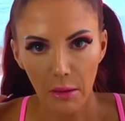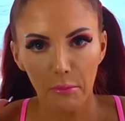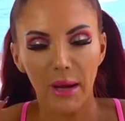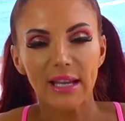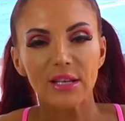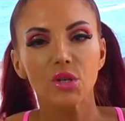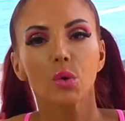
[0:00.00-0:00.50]

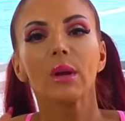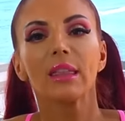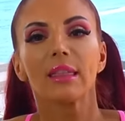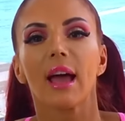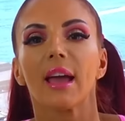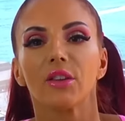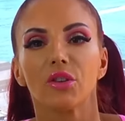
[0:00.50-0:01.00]
by
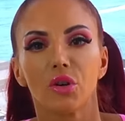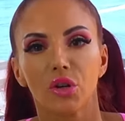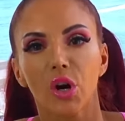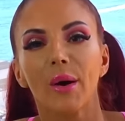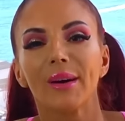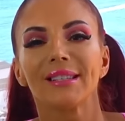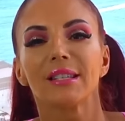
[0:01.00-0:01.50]
doing that, you're
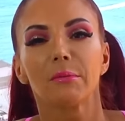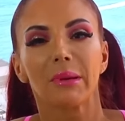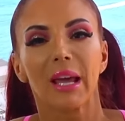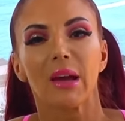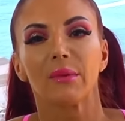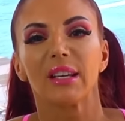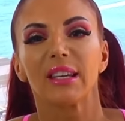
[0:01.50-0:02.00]
going to
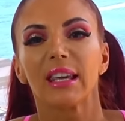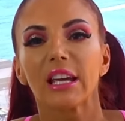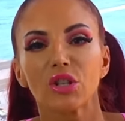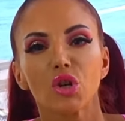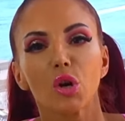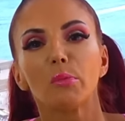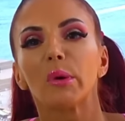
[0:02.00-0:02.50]
be able to
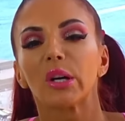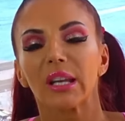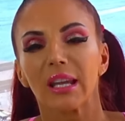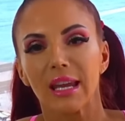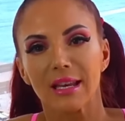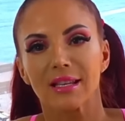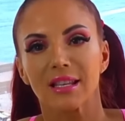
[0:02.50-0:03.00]
get your
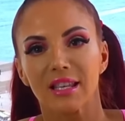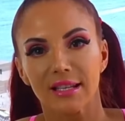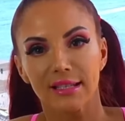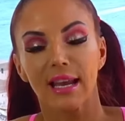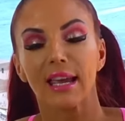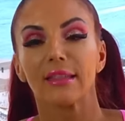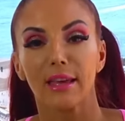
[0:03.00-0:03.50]
body into the
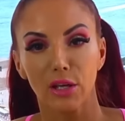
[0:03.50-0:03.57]
state